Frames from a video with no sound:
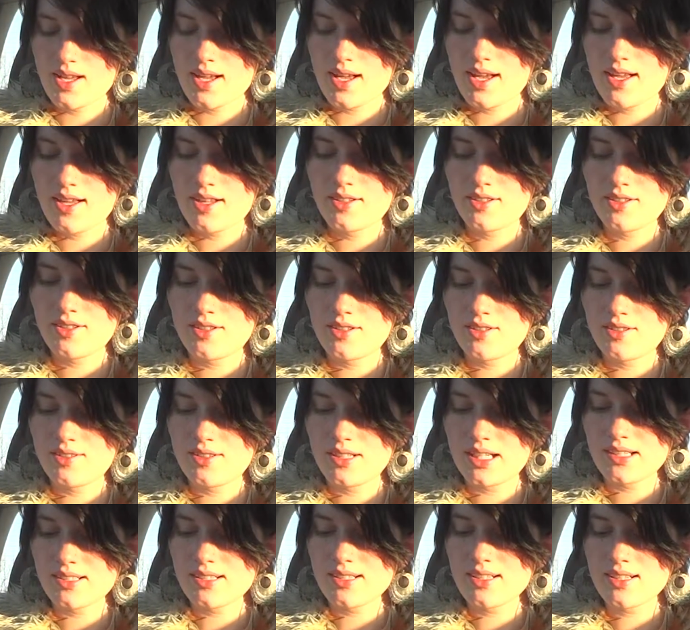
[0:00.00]
And
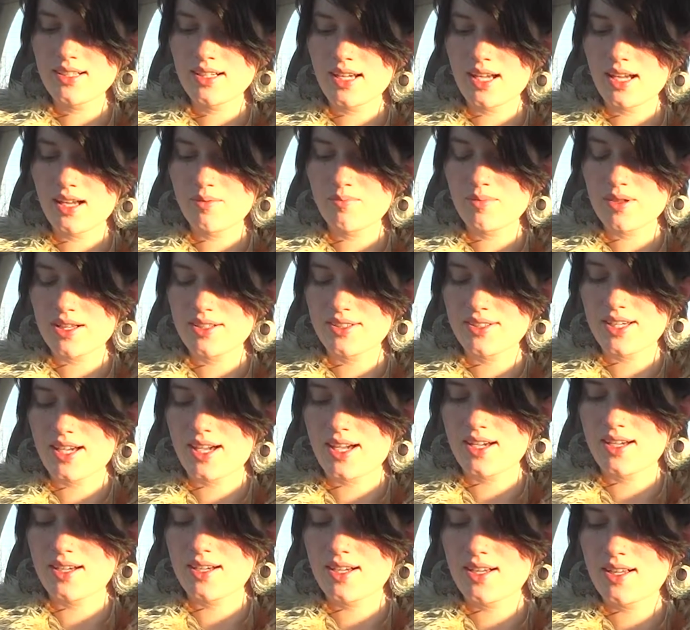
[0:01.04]
Nandita came that
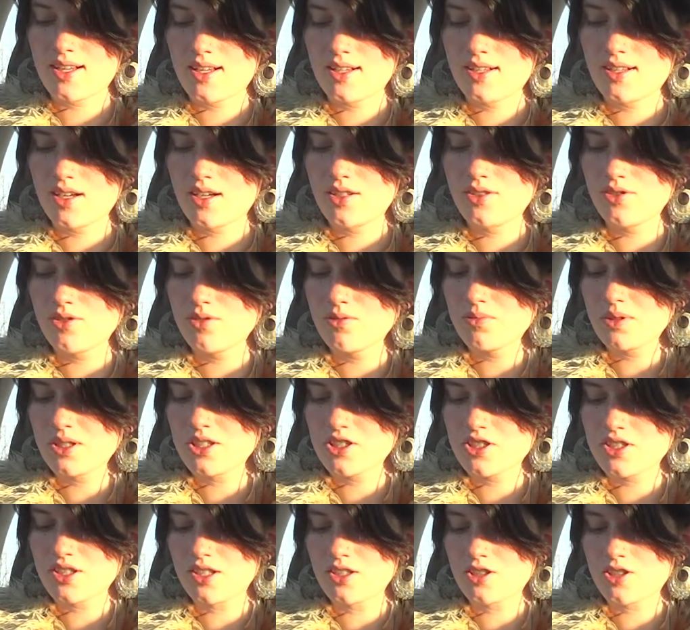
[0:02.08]
day, and I do
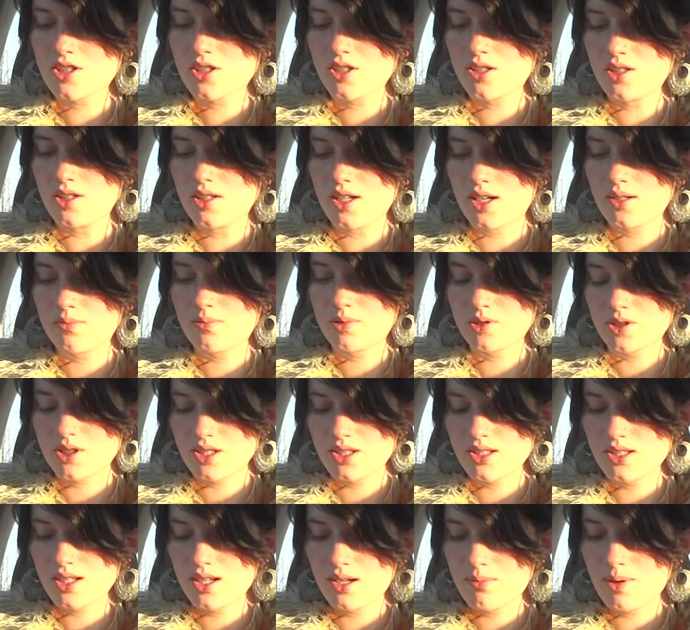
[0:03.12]
wish that she had
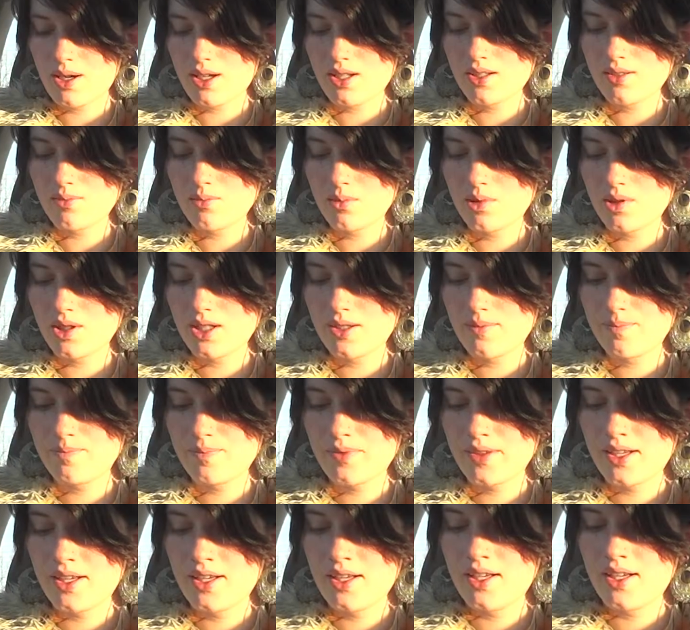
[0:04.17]
participated more
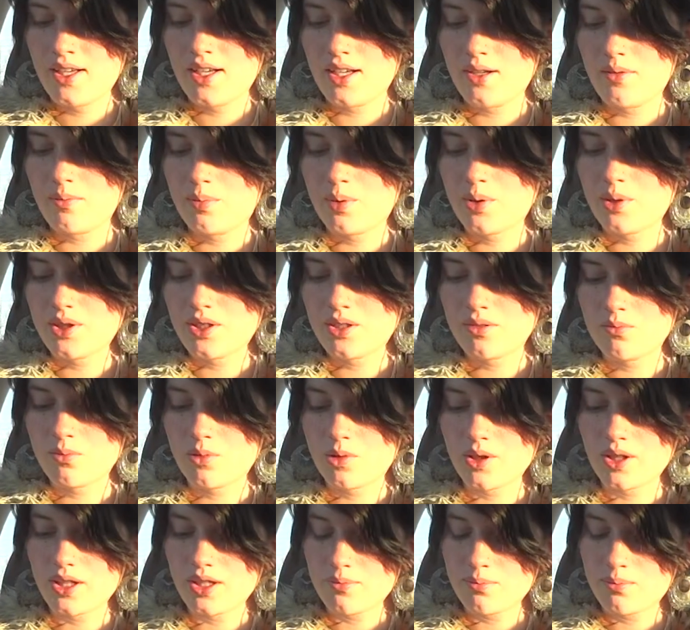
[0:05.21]
and put in
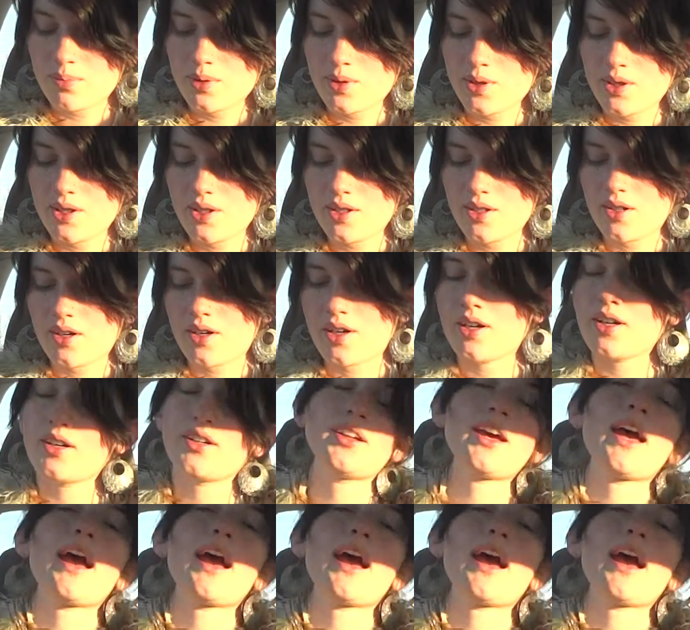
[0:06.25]
more input on